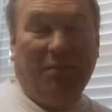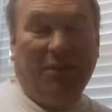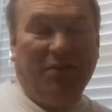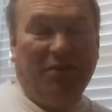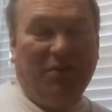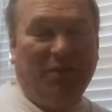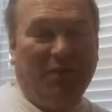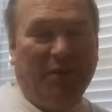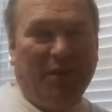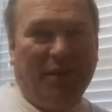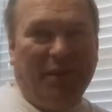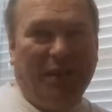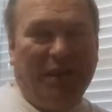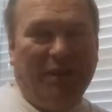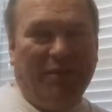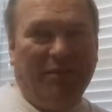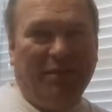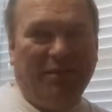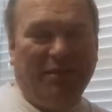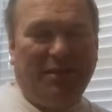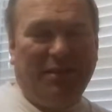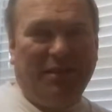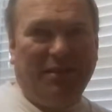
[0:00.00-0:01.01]
much of an
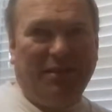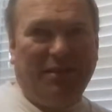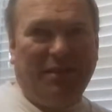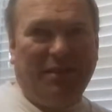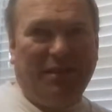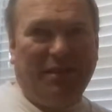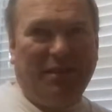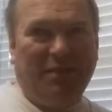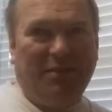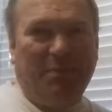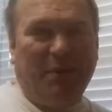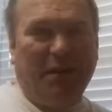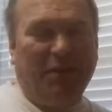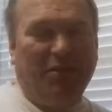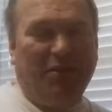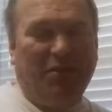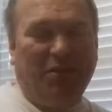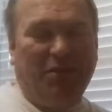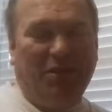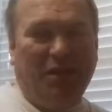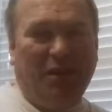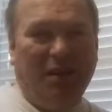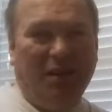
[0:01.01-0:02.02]
allowance as he
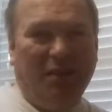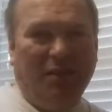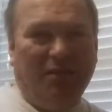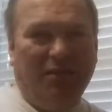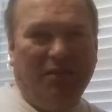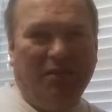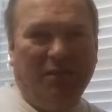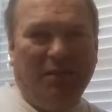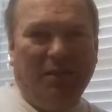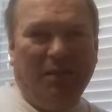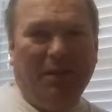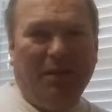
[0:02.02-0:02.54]
expected to get.